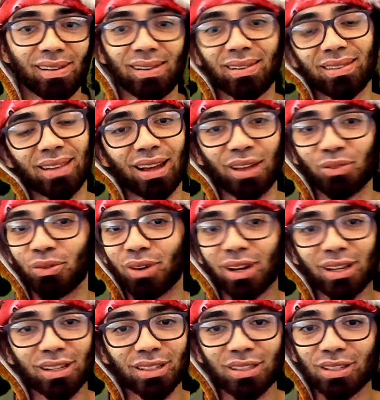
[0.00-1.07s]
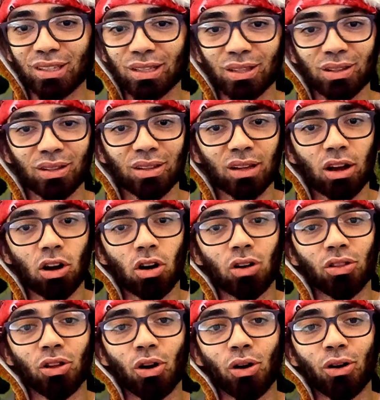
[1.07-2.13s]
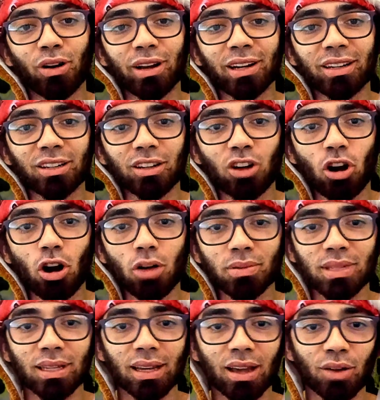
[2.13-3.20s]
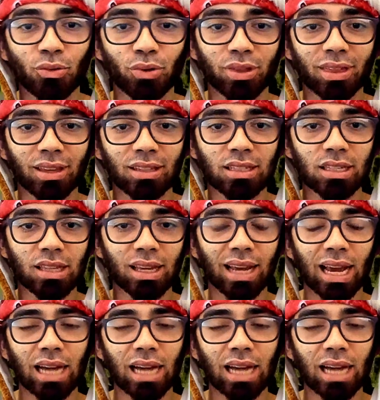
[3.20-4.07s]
That was... Oh no, here comes again with his thing.